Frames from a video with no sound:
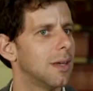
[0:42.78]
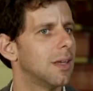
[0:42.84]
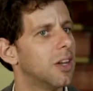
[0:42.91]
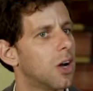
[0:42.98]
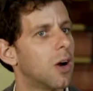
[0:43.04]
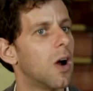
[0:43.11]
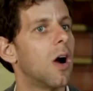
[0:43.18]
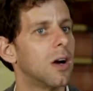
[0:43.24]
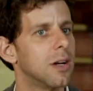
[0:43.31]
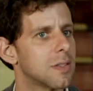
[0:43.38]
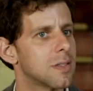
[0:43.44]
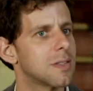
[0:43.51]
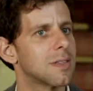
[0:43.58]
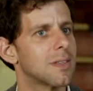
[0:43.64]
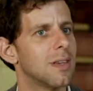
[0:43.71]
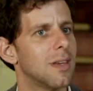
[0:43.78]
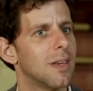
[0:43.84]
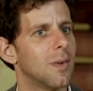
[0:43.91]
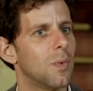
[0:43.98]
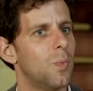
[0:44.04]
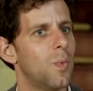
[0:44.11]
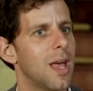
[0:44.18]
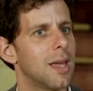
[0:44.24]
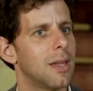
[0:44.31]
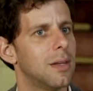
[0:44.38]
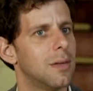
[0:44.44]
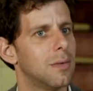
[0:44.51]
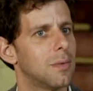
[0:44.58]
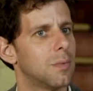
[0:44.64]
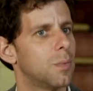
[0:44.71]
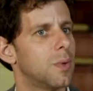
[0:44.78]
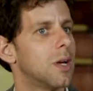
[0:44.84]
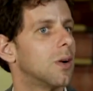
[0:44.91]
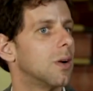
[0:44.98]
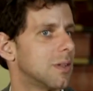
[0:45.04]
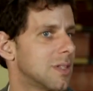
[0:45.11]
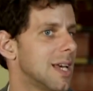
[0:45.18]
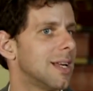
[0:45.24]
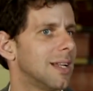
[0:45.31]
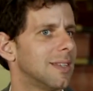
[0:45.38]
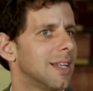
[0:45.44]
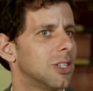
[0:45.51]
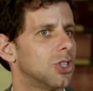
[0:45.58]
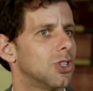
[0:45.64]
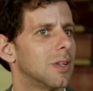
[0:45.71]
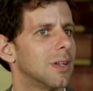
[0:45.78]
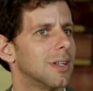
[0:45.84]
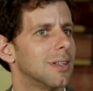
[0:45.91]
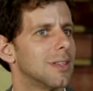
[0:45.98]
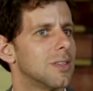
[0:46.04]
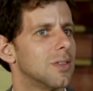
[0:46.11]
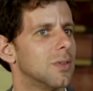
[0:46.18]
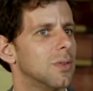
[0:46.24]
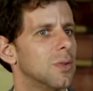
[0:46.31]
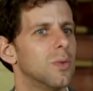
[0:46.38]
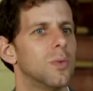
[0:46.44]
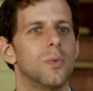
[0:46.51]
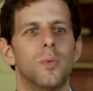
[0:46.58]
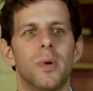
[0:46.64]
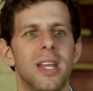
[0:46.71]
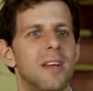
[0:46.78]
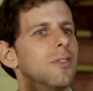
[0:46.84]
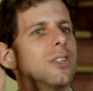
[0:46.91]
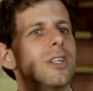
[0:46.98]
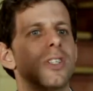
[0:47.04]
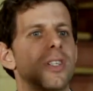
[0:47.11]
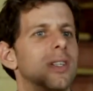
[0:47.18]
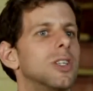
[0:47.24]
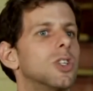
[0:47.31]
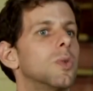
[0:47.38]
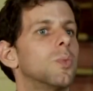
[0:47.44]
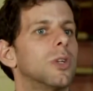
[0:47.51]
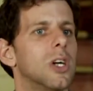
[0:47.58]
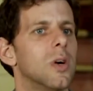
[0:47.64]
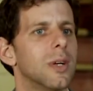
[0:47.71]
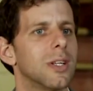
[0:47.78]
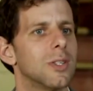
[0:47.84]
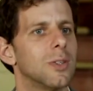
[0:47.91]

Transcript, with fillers: in our hearts when we are taking that journey to whatever destination we're going